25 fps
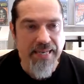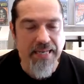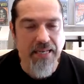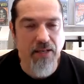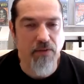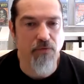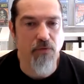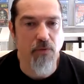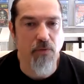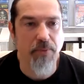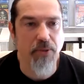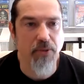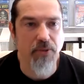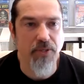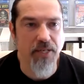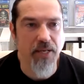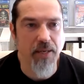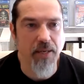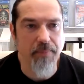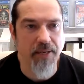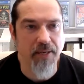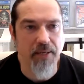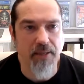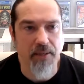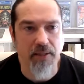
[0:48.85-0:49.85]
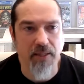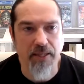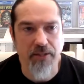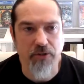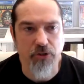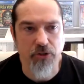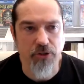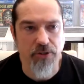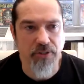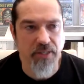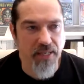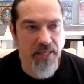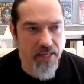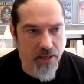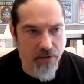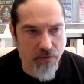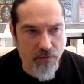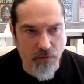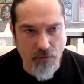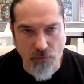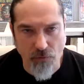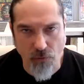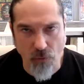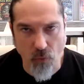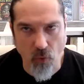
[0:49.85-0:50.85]
and for building up my collection
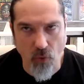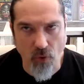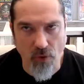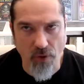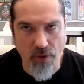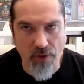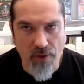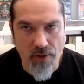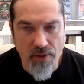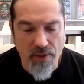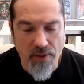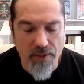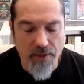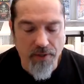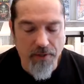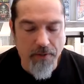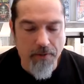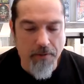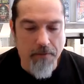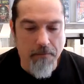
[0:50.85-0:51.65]
and for